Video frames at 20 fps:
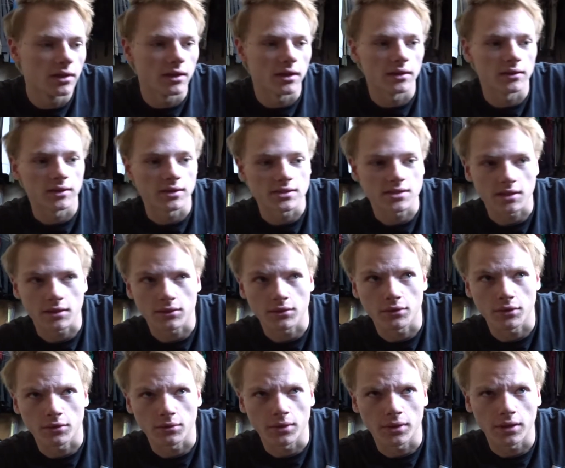I think it's like
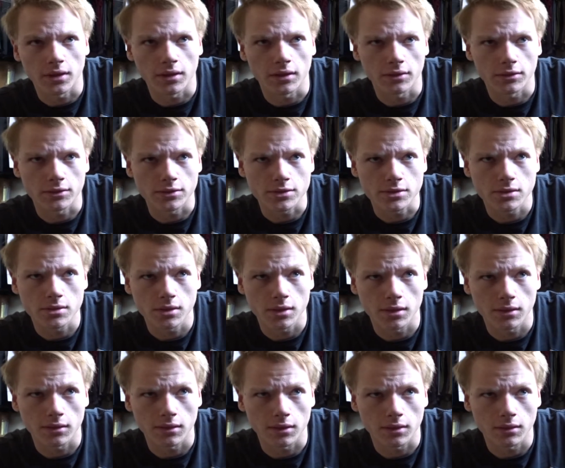$31, I
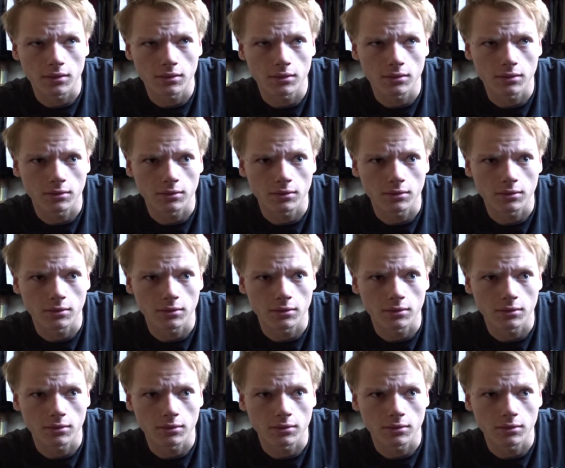think,